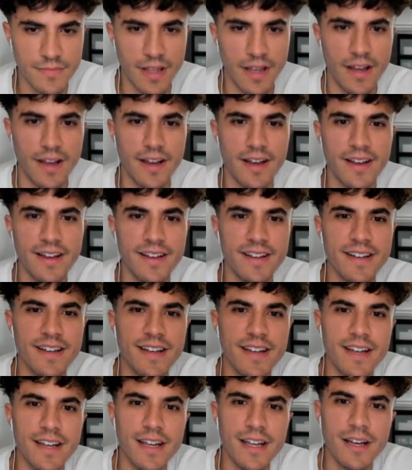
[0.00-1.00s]
well,
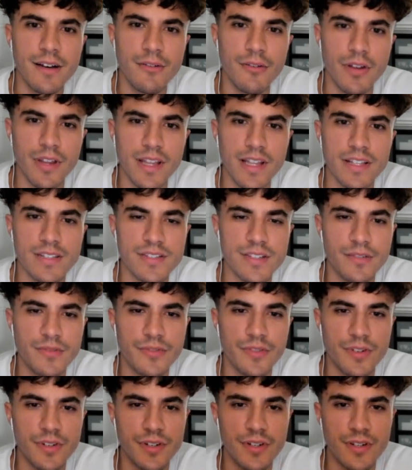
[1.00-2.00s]
then let's look
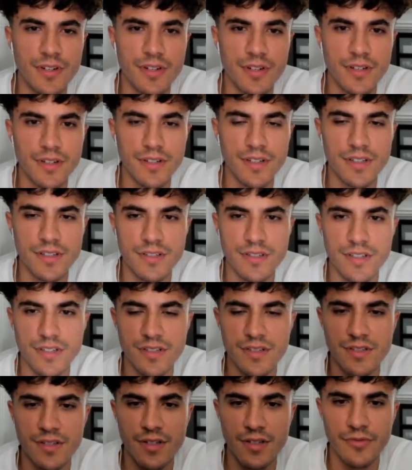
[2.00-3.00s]
for. Let's
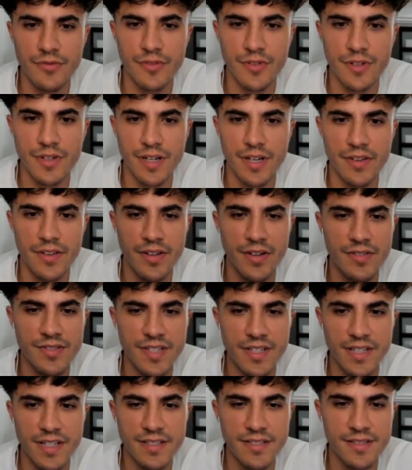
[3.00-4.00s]
just look for anything else,
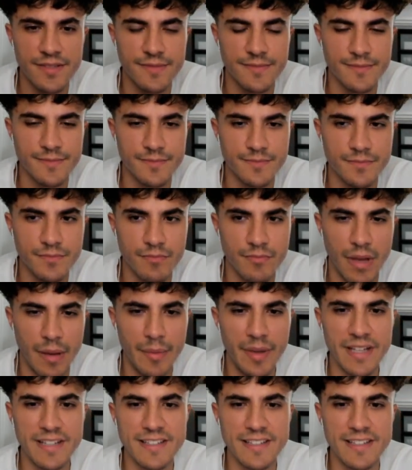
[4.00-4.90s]
I guess. Maybe he